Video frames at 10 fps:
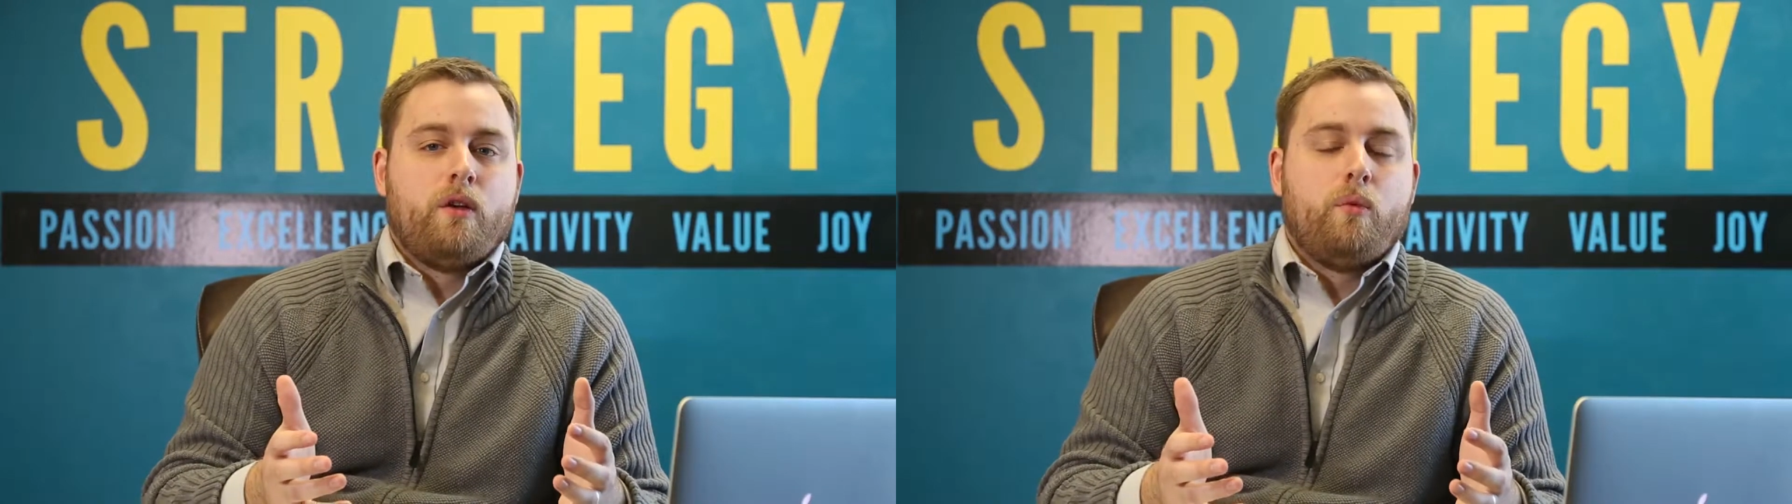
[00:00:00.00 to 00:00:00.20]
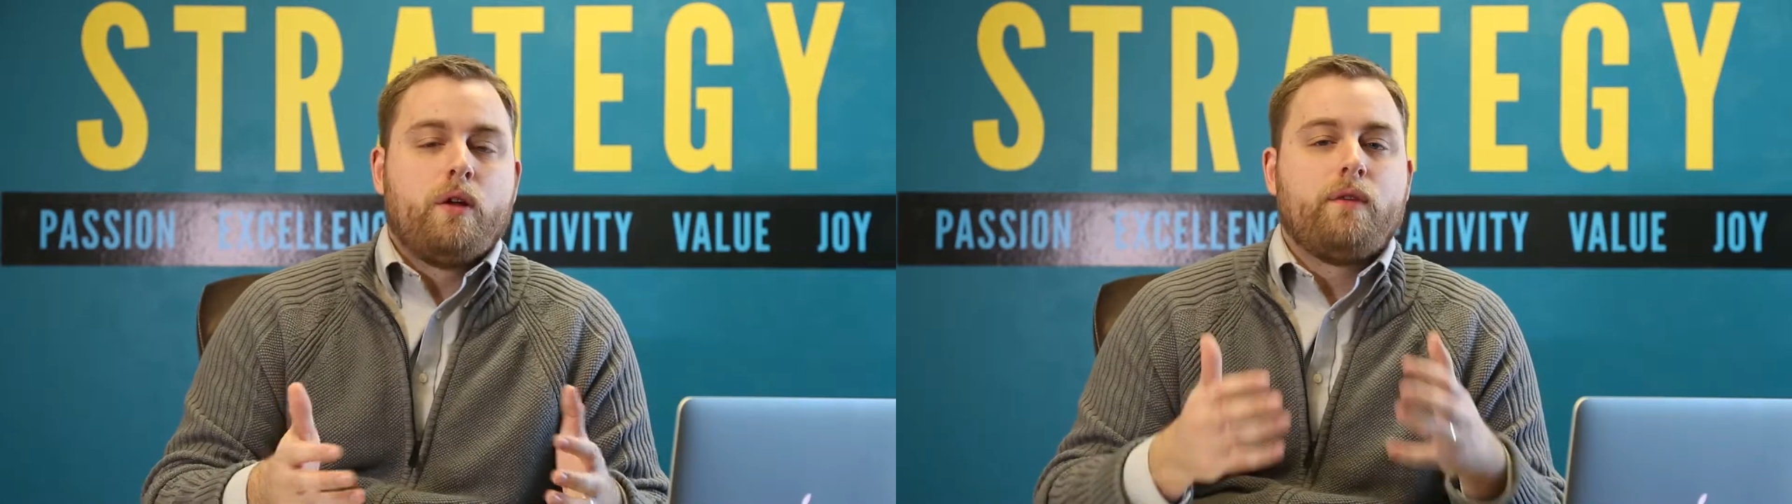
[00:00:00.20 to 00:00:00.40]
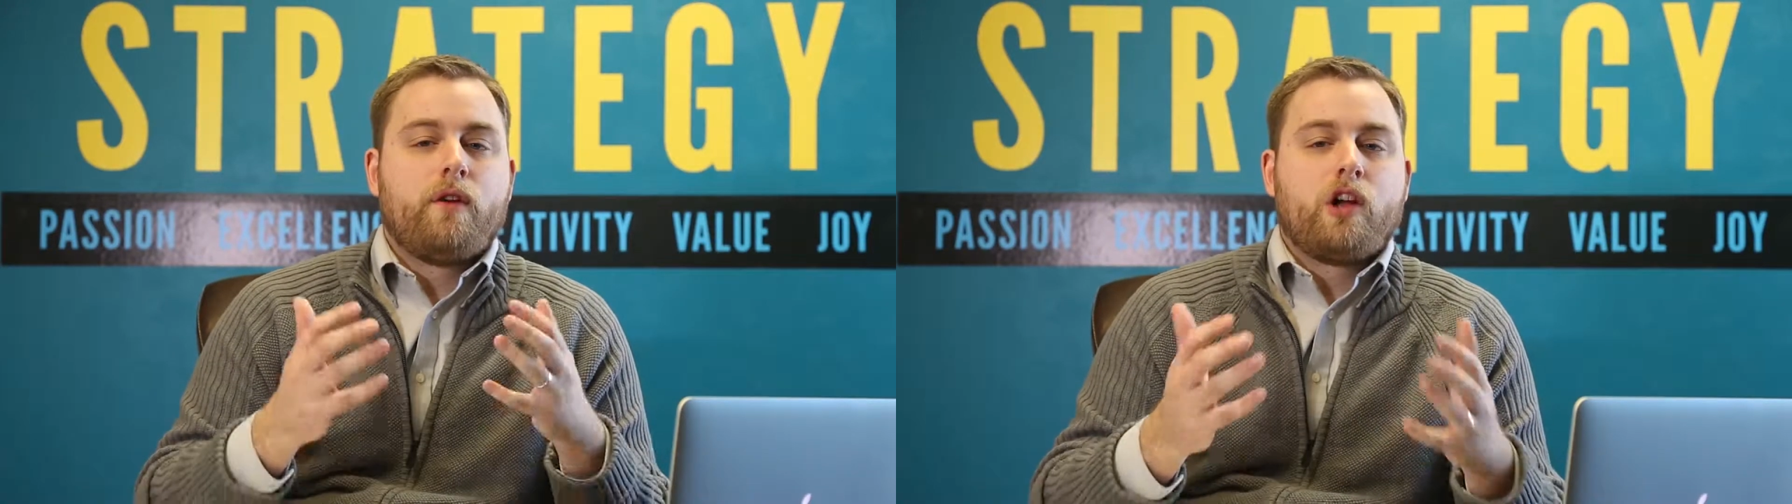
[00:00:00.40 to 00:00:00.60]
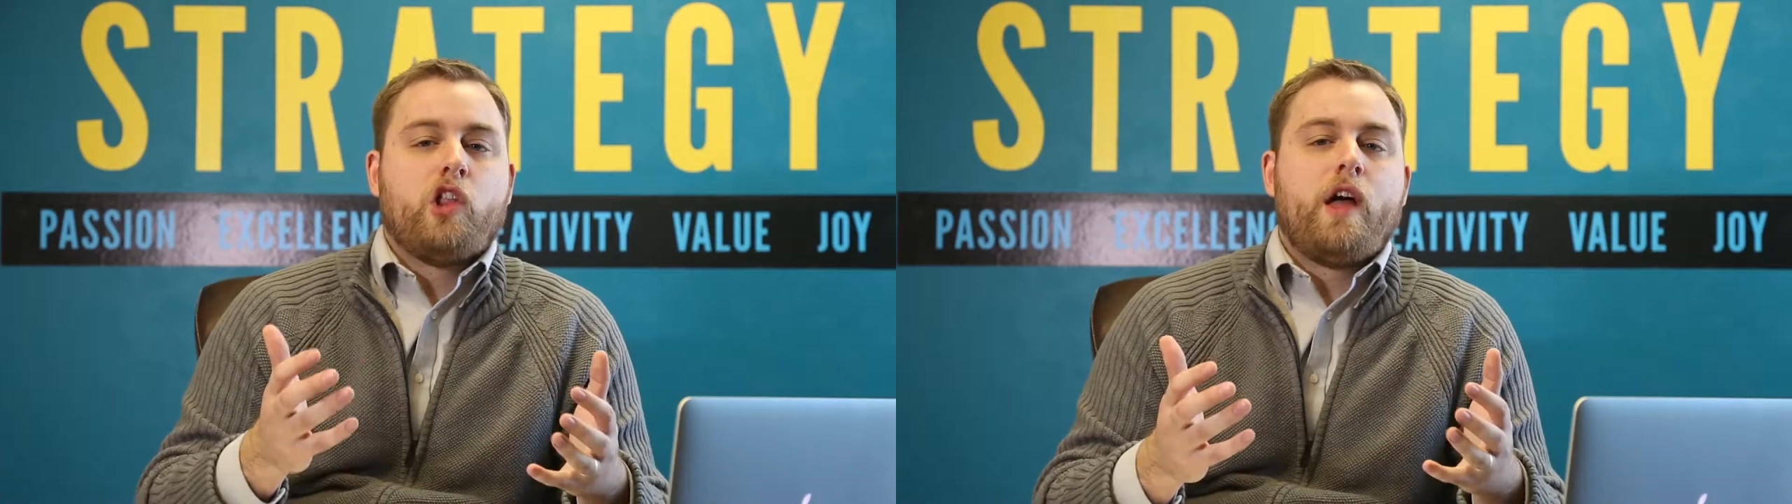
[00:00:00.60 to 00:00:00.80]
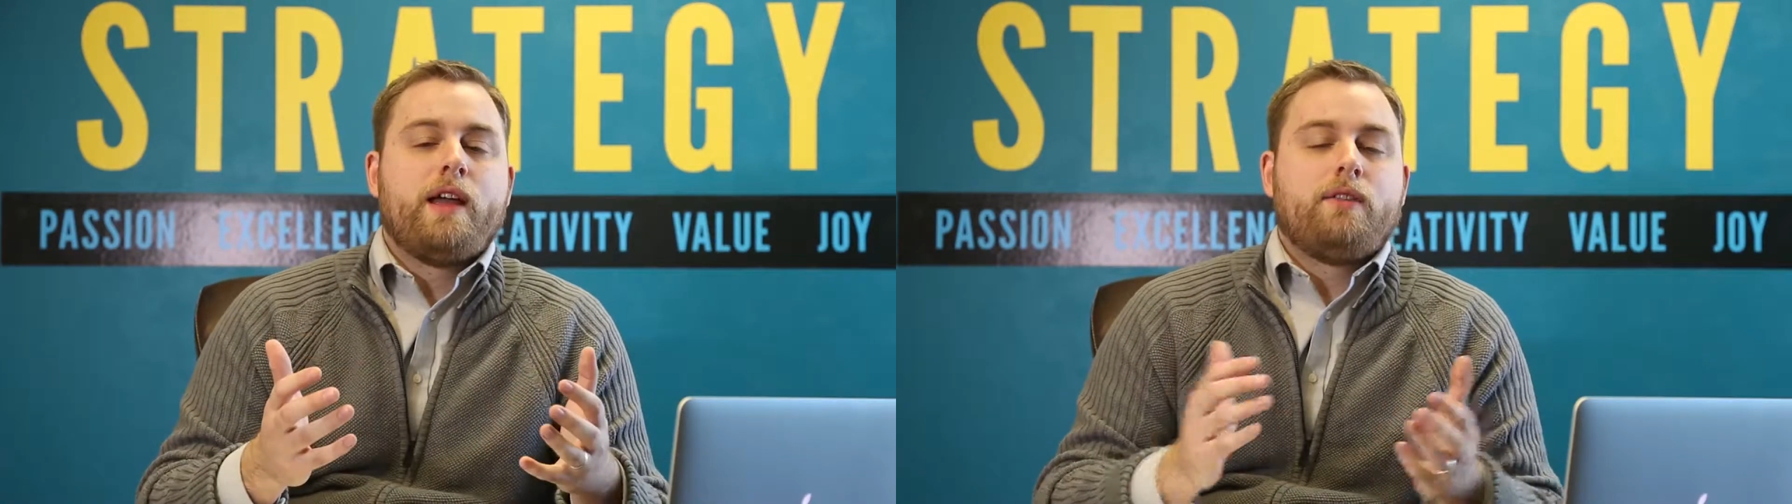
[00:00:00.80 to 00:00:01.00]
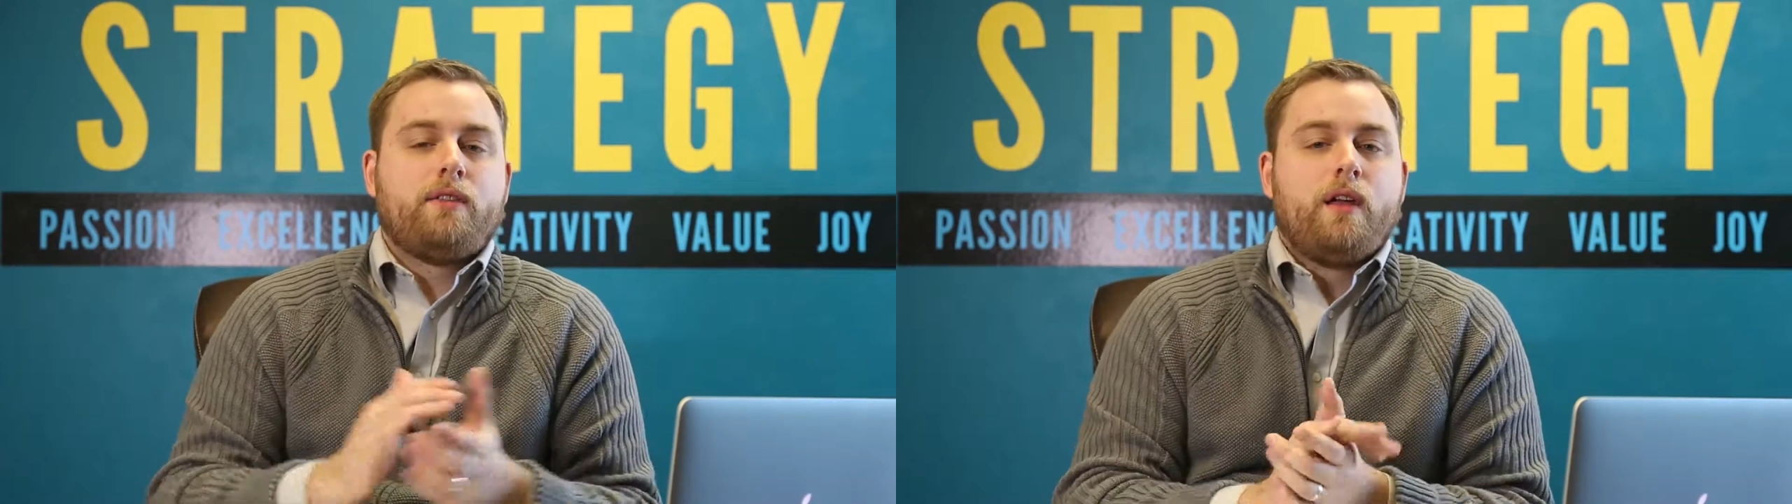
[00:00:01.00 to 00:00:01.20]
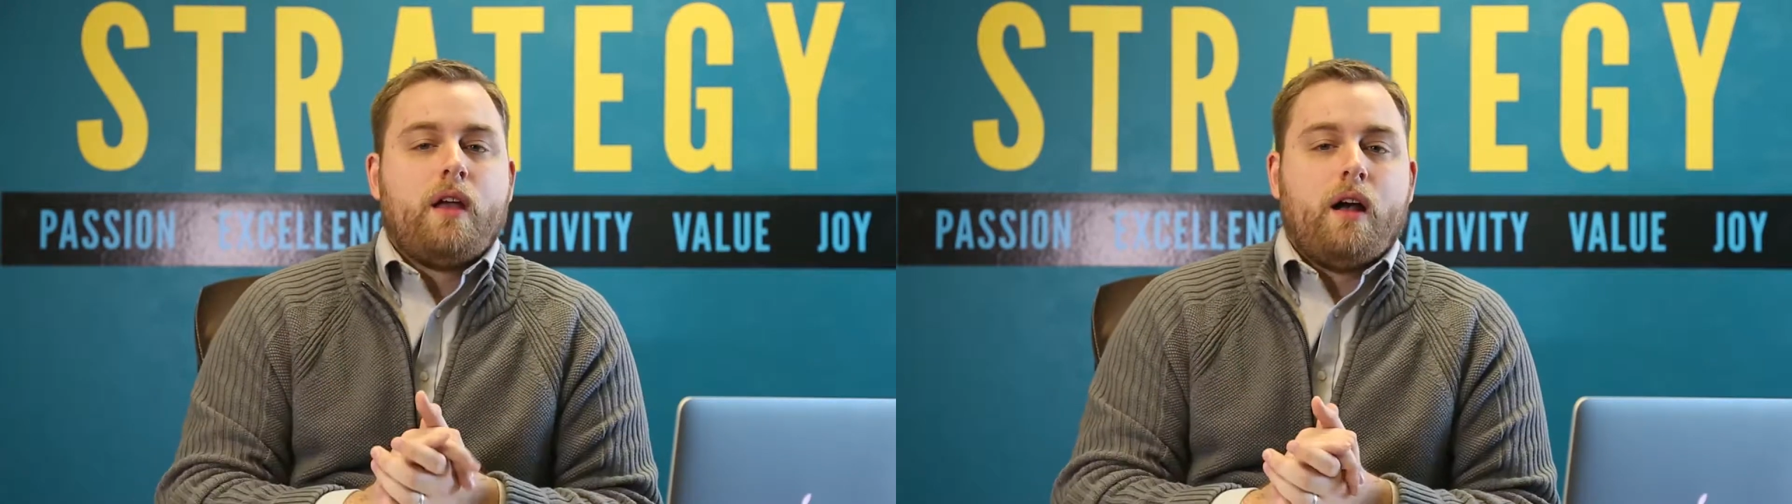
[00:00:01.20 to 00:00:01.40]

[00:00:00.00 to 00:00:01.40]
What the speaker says: One of our clients,